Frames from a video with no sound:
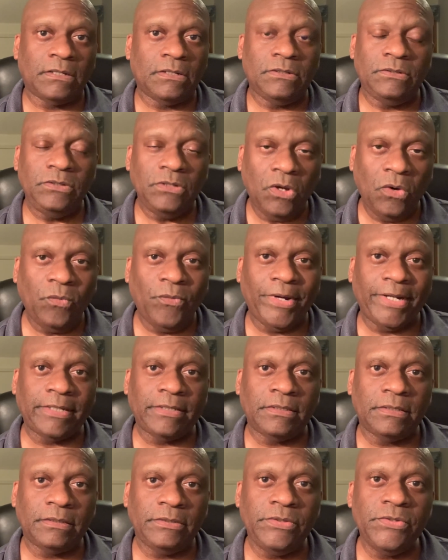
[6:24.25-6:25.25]
No one
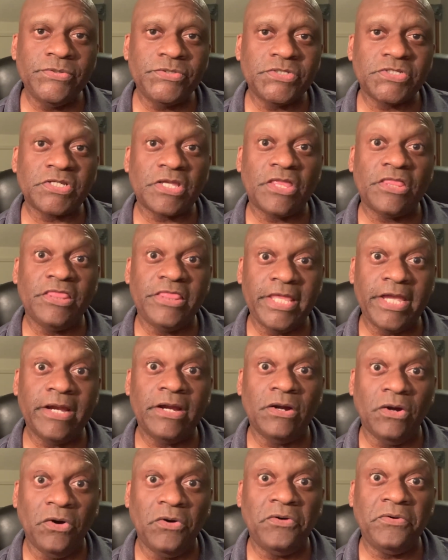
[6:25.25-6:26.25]
uses
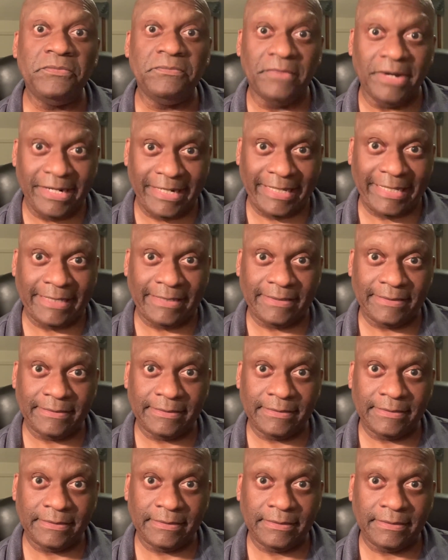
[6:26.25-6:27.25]
their own money.
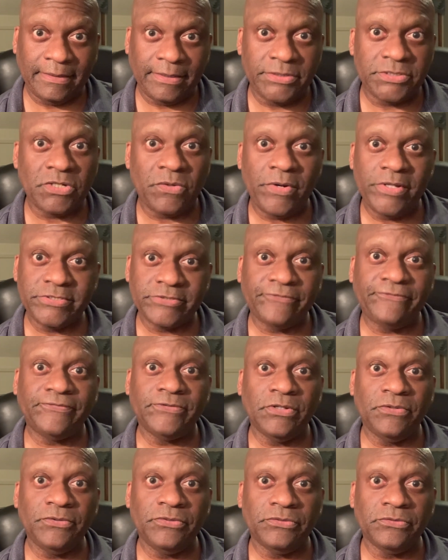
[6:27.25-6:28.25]
It's always a
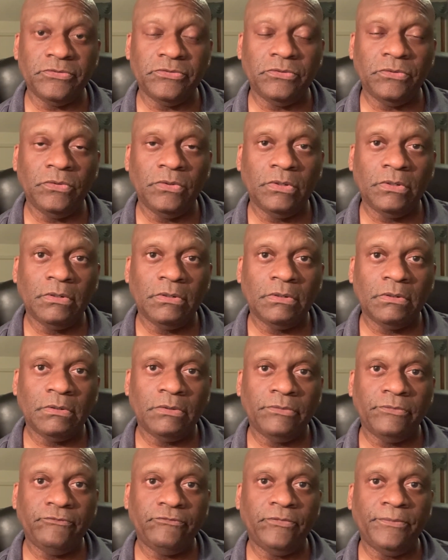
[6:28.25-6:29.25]
flow through
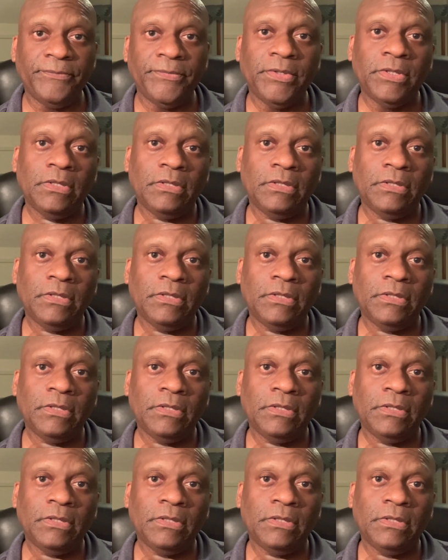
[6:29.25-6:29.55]
from